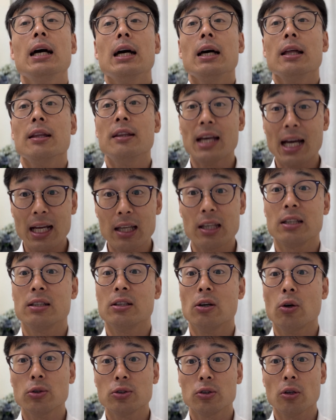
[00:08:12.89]
That can
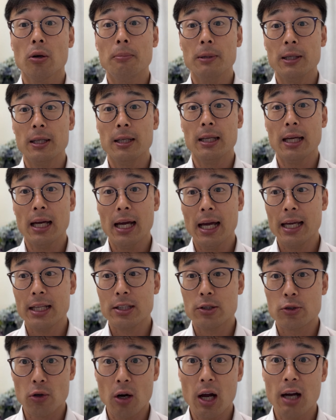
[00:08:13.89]
also be a
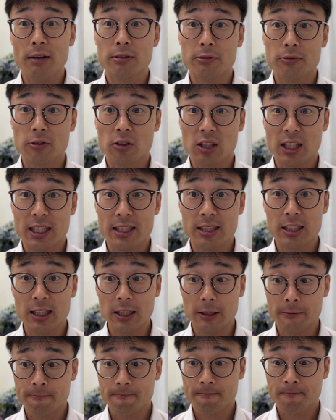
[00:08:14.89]
driver for
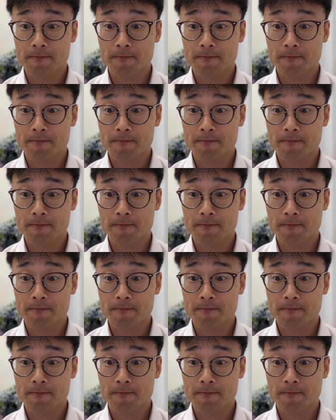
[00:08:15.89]
clenching,